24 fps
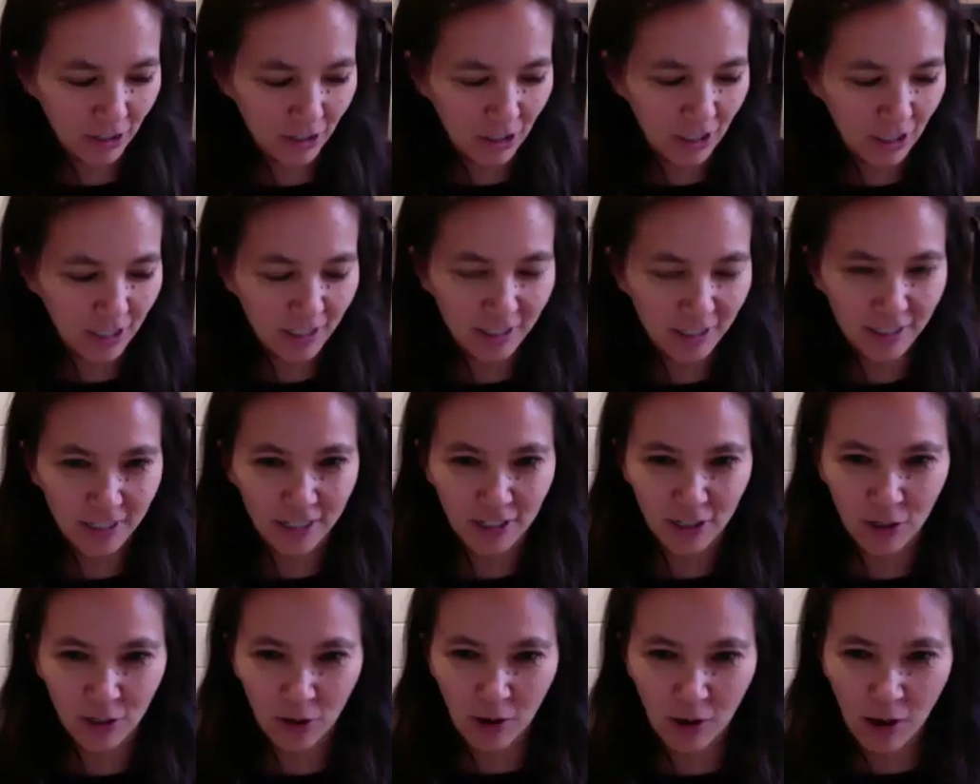Just
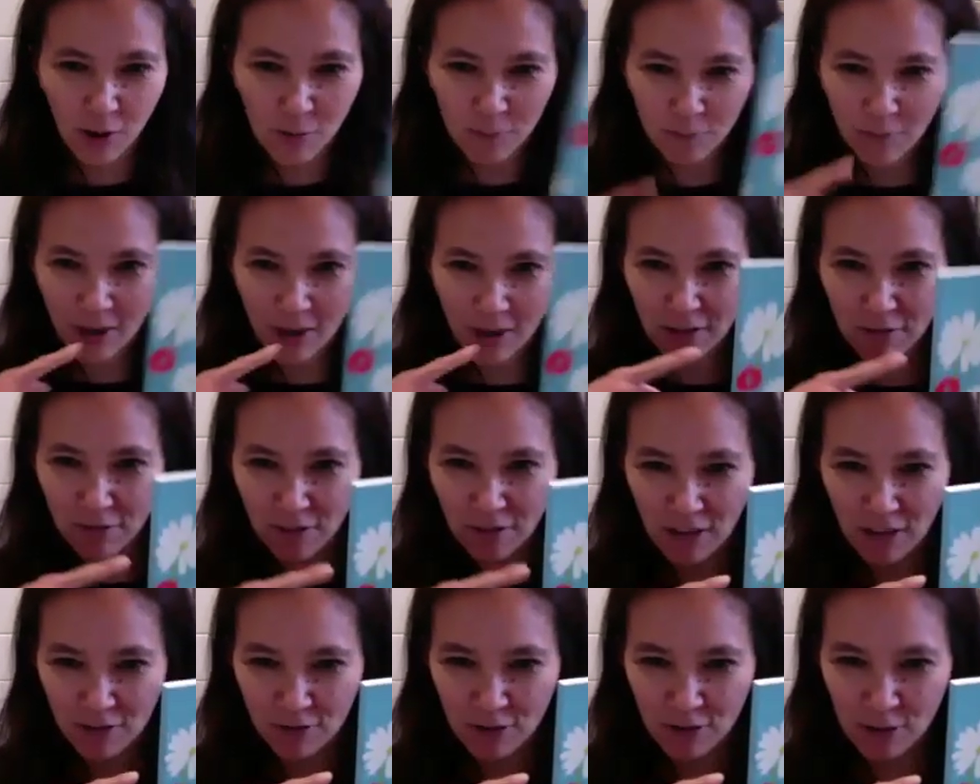go out and buy
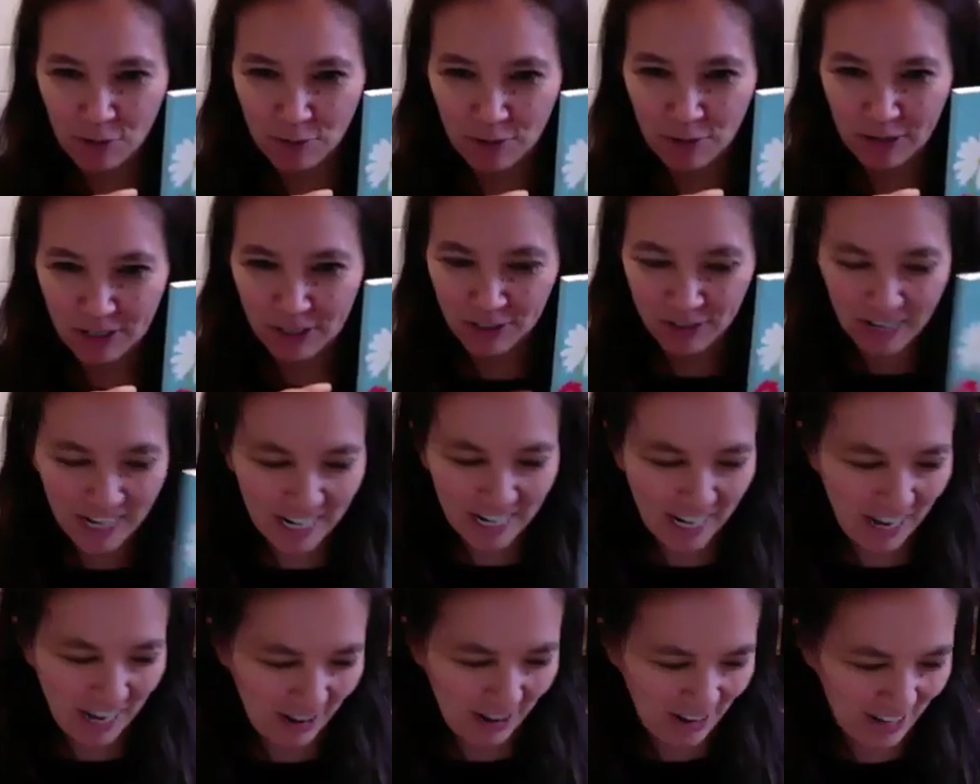5 notebooks right
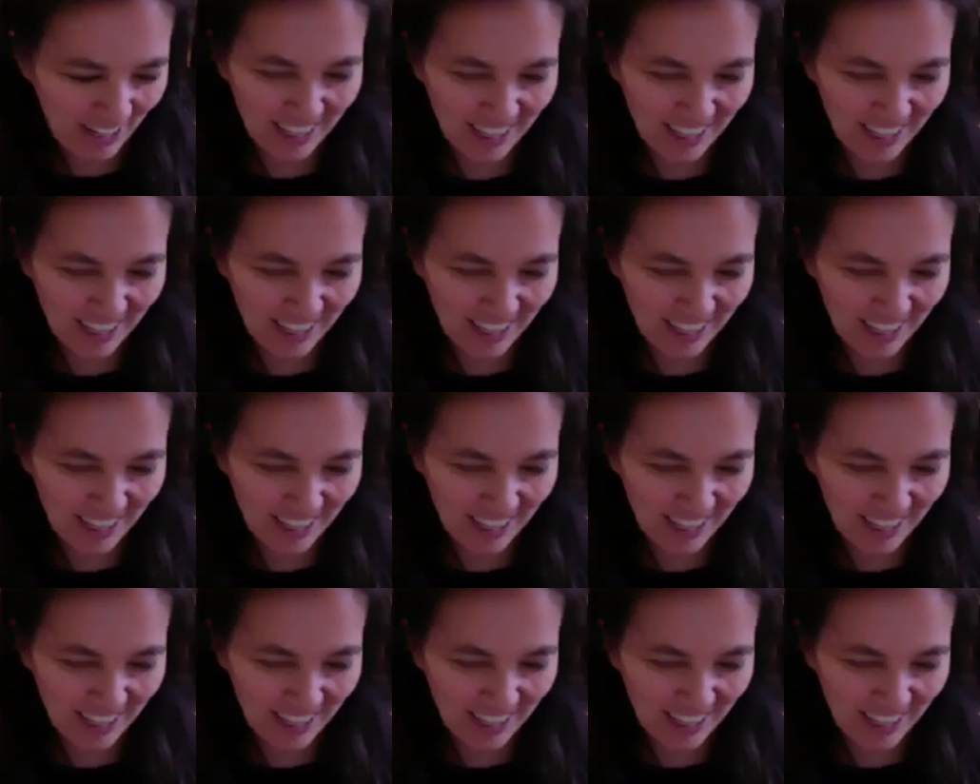now.